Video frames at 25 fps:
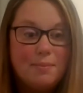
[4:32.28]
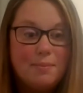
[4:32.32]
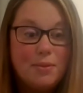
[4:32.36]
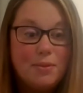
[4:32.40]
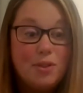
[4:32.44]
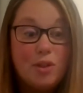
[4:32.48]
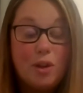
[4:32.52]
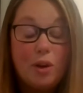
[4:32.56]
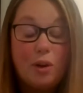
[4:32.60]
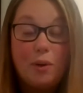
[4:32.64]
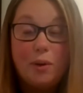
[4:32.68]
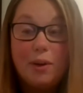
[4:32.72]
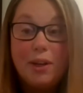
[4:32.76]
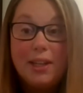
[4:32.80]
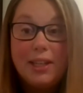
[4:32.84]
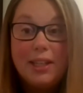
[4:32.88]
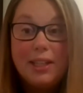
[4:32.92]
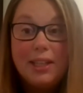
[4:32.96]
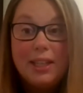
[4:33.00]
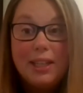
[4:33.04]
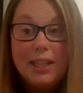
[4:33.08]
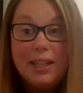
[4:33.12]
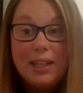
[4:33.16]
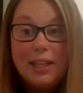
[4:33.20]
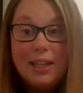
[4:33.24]
So
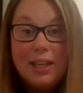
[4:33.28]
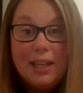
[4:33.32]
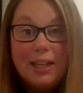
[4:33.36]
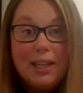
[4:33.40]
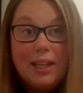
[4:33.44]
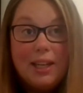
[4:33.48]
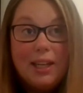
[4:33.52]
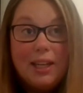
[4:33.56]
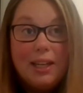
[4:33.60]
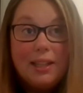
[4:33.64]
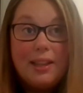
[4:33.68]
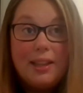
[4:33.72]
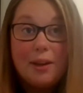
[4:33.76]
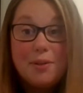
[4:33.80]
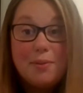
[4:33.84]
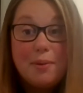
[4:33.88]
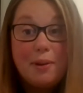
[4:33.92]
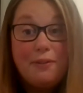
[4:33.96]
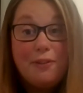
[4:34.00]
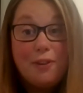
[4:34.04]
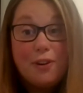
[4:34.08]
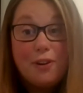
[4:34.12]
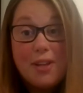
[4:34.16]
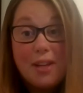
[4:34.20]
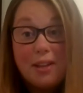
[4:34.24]
that was my
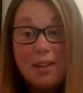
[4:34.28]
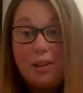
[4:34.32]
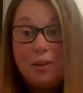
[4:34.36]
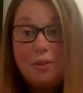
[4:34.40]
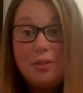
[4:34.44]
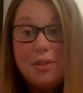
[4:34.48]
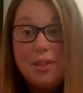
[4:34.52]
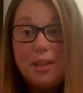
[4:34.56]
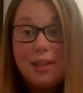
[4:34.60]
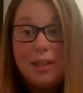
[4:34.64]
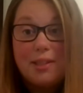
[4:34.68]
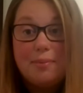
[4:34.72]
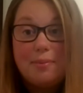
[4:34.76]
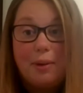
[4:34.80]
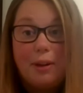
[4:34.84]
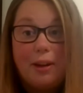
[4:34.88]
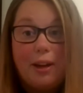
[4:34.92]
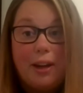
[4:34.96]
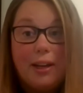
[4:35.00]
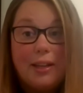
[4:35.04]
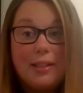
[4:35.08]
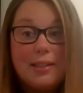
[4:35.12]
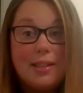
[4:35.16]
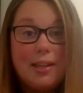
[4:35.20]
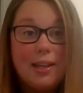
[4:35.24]
first head coaching
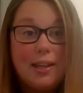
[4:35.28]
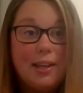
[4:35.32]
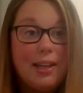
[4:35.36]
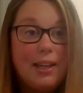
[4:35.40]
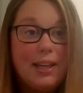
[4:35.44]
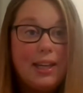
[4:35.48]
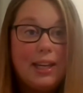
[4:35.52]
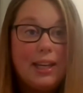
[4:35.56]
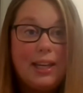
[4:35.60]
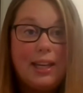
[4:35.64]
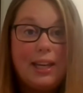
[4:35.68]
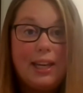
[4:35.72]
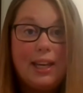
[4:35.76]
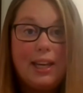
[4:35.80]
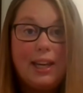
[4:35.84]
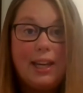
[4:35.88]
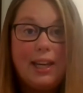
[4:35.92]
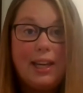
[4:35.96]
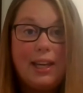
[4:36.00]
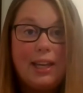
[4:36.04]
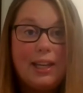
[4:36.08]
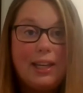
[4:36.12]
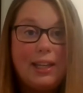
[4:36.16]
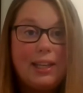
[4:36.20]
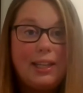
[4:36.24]
experience.
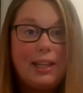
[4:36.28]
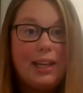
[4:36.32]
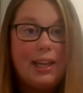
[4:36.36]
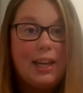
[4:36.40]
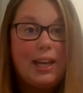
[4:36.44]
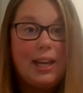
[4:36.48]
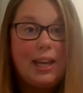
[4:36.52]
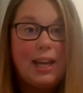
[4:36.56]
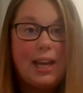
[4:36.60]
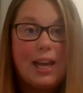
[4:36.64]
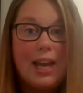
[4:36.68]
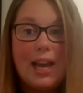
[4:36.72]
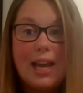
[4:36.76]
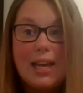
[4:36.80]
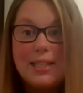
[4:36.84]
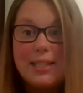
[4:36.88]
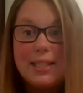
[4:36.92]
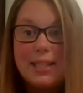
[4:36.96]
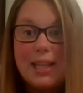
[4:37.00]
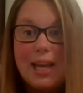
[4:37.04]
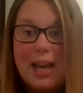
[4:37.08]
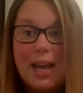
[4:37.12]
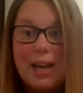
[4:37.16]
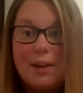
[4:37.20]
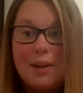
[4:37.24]
And as
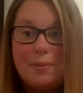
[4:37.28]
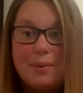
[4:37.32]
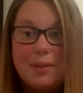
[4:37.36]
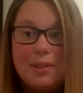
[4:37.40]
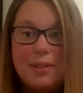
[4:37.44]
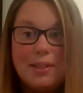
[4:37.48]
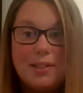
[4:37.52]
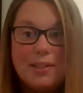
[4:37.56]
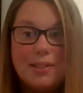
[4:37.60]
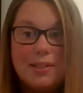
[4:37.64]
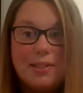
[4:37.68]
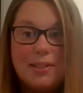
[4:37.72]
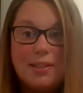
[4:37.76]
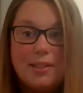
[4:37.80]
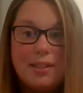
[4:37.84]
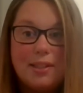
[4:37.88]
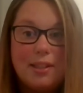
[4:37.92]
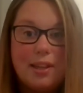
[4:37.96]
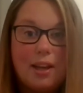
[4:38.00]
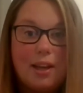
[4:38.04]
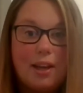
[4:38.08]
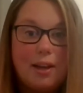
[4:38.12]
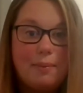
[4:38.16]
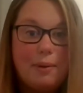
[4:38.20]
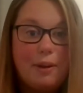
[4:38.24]
that was
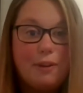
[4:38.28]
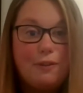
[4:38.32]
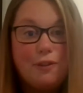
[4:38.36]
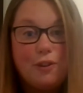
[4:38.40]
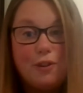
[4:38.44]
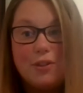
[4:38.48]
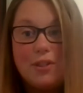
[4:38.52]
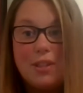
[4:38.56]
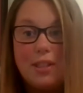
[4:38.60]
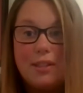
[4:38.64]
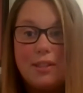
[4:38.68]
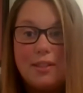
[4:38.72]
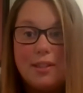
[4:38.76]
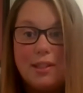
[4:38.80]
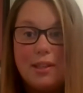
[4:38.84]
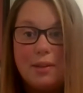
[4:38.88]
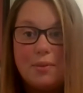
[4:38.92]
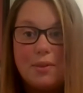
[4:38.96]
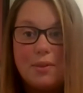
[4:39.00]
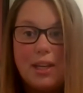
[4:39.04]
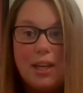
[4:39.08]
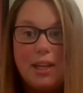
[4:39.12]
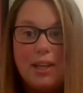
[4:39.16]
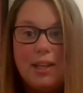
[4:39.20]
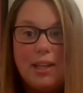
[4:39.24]
my first season there
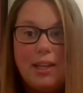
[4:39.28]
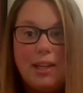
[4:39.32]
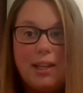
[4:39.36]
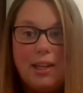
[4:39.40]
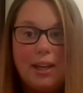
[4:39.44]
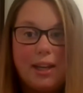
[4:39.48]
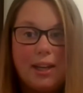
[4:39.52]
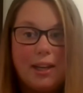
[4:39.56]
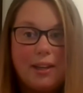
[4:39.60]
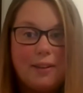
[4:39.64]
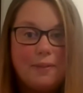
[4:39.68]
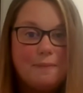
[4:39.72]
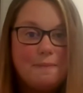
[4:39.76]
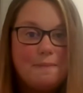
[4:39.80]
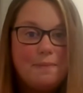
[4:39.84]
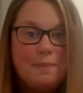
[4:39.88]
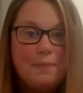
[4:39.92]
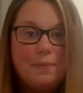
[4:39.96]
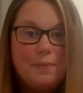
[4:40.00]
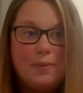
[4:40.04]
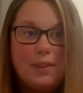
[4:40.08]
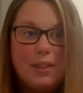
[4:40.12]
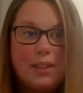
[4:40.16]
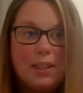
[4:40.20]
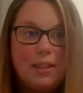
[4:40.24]
was ending, I
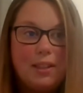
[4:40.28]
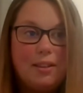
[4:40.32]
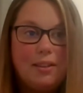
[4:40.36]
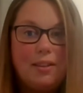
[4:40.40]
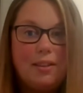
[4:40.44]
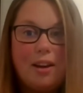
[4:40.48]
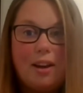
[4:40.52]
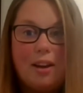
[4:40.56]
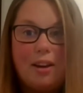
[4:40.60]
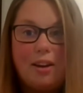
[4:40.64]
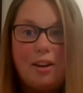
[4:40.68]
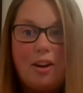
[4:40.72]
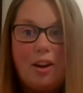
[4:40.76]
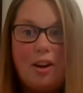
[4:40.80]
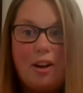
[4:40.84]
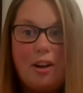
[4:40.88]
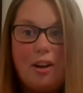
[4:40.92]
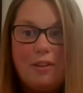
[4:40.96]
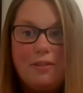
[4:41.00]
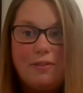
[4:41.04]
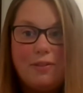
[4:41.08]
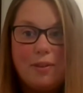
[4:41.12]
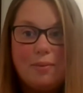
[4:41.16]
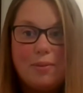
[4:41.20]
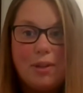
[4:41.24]
got a call
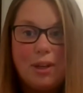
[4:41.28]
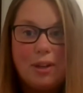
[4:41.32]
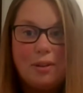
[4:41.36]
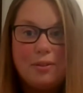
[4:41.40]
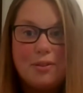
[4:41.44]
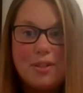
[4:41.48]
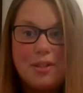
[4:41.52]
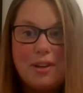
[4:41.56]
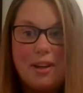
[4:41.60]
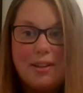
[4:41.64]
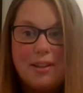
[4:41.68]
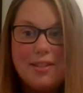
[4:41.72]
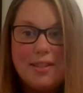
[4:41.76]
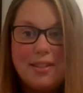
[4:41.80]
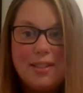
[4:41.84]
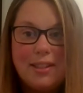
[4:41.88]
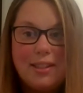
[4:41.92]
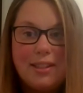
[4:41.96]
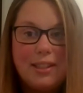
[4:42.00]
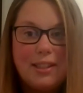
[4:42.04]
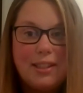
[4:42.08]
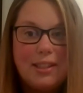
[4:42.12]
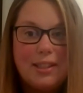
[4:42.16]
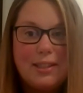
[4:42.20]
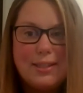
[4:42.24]
from Coach
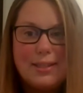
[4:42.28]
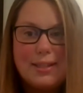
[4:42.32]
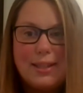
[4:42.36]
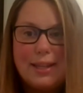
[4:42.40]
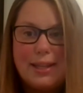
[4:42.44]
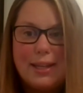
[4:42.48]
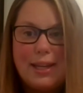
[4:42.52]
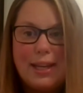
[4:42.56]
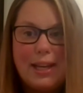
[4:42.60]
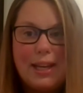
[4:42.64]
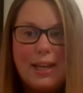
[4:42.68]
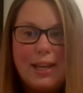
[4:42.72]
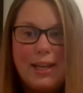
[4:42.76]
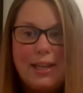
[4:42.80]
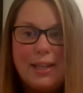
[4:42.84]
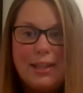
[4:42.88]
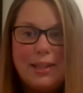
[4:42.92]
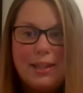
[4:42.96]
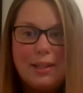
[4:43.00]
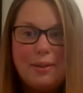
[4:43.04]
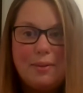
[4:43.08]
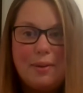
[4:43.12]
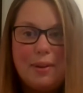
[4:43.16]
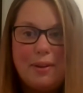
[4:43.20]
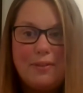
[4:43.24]
Nelson, and he said, hey, I
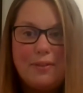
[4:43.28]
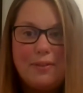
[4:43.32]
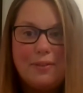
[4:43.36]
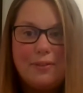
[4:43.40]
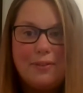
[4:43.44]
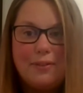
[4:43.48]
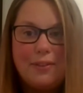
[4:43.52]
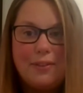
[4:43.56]
think we have